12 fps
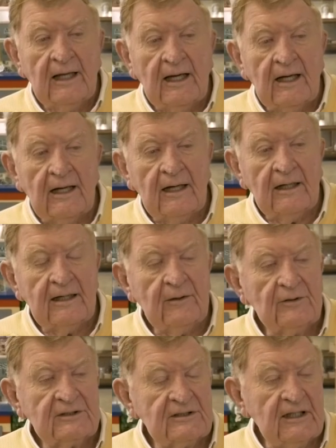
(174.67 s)
Uh, it,
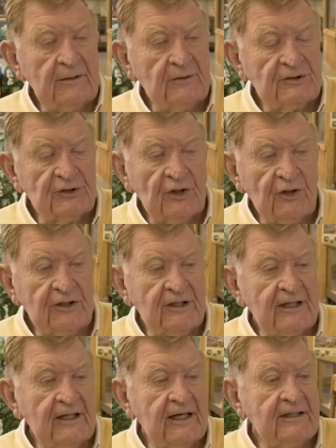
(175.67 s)
was, it was
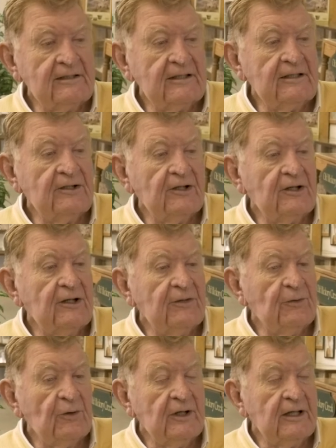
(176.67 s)
chartered in
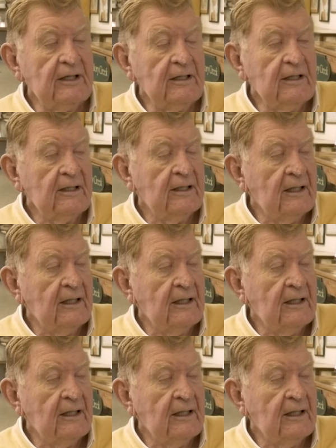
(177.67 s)
1833